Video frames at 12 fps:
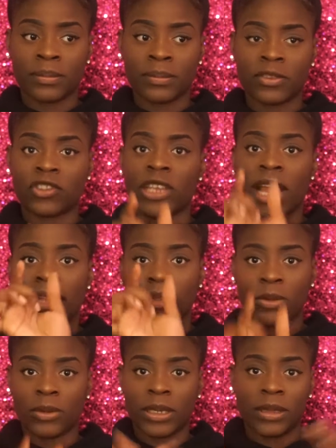
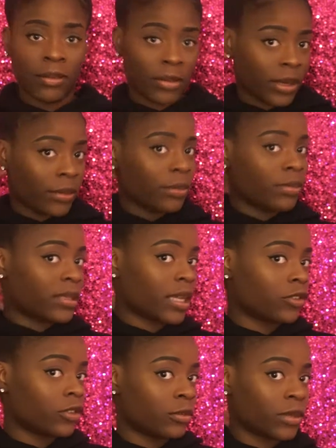shallow in the
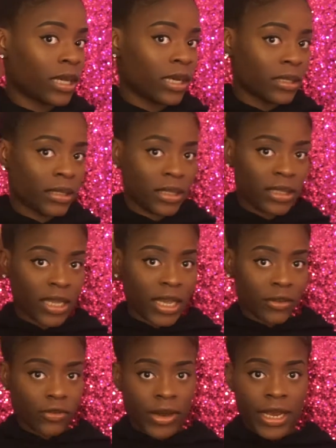midsection, because these
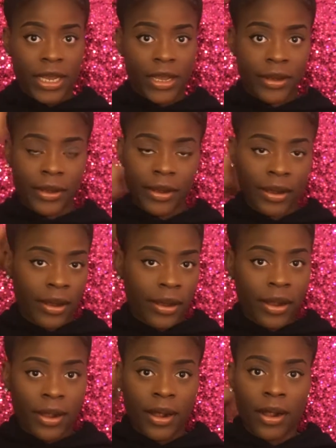hairs right here
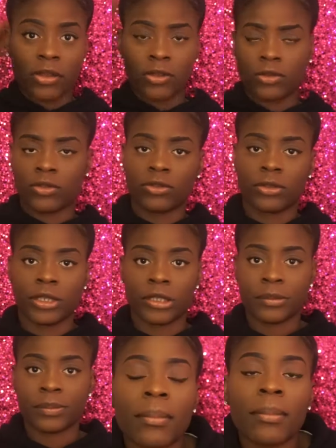are a little shorter.
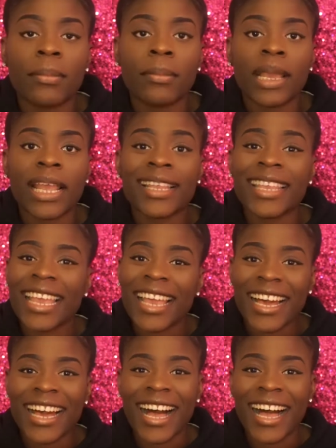And yeah,
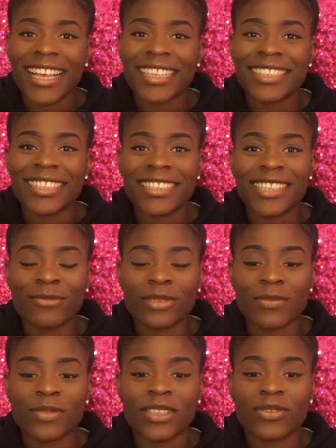guys, this sums
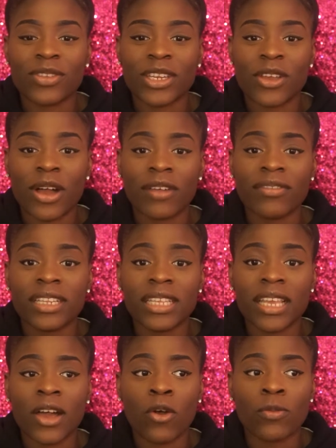up this video. I
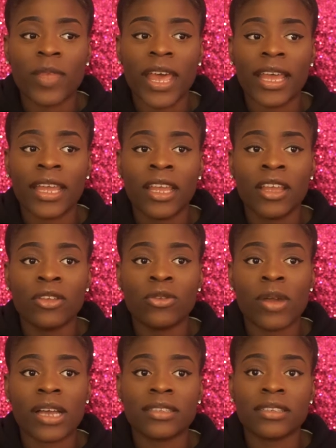really hope that you
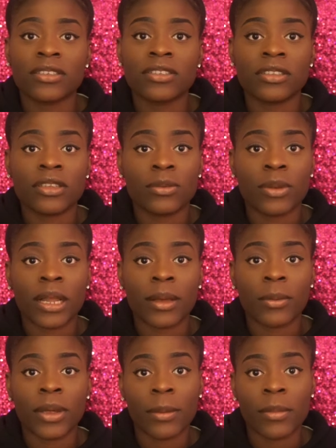guys understood
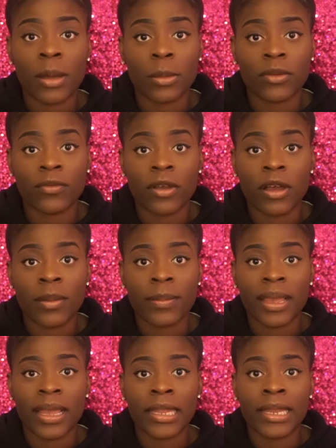where I'm coming from,
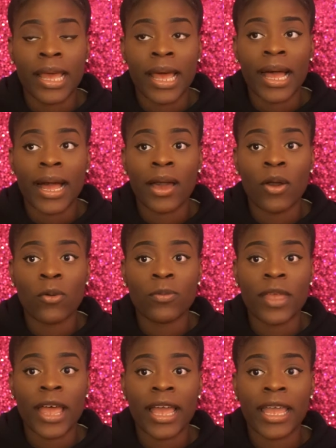and I hope
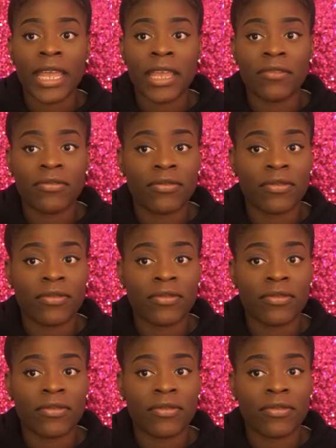that if